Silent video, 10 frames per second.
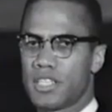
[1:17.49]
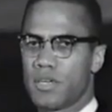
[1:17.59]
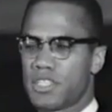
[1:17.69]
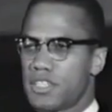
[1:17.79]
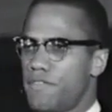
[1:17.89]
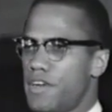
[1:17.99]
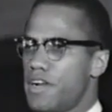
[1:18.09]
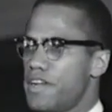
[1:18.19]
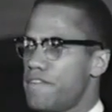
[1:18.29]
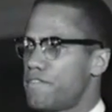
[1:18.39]
So it's a
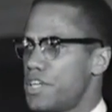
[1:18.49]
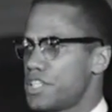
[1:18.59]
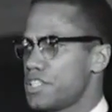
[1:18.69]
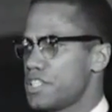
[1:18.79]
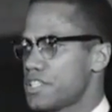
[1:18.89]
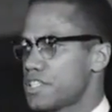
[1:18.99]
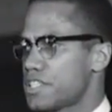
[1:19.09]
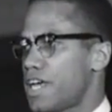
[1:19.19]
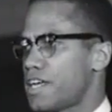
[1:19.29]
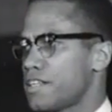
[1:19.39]
very vicious
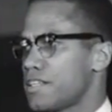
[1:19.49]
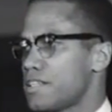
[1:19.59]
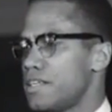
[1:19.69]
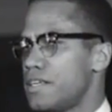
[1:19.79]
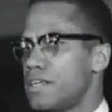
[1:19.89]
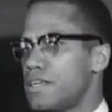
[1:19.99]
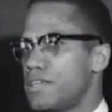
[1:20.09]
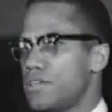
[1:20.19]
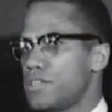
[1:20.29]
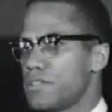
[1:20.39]
cycle.
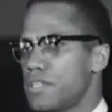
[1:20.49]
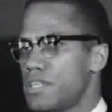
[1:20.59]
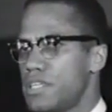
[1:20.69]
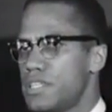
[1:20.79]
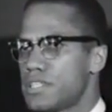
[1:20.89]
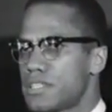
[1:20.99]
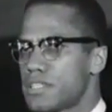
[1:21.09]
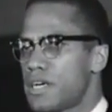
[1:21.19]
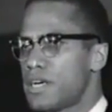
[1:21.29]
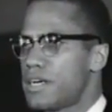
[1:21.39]
And usually
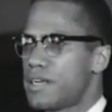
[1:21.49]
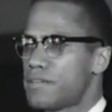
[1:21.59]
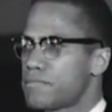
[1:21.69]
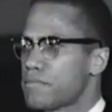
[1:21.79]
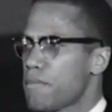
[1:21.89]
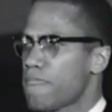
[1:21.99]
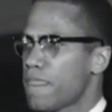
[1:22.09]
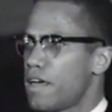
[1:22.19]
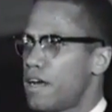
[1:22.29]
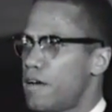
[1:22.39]
these
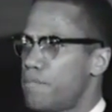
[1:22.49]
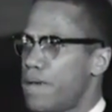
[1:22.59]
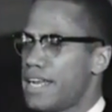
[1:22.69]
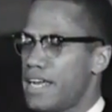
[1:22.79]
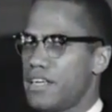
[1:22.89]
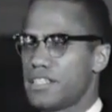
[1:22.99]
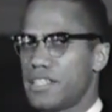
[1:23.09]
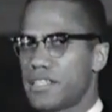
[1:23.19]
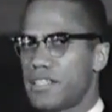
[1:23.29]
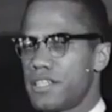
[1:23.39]
bad
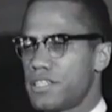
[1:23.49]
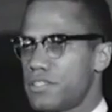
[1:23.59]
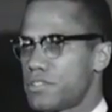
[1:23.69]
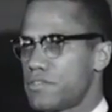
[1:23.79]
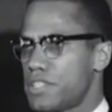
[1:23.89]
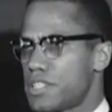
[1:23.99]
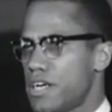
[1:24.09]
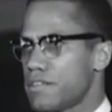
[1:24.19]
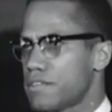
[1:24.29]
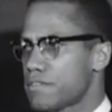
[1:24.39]
housing conditions
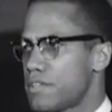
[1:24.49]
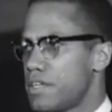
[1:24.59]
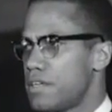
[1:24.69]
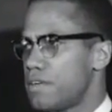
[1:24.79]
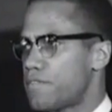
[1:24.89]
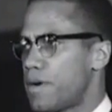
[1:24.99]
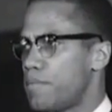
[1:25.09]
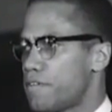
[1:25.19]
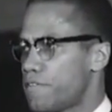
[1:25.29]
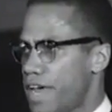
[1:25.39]
result
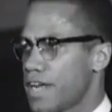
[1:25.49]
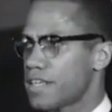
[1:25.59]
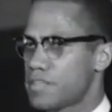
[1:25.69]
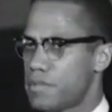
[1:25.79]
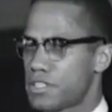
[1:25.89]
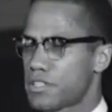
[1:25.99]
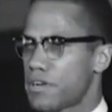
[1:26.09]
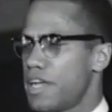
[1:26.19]
from the fact, as Mr.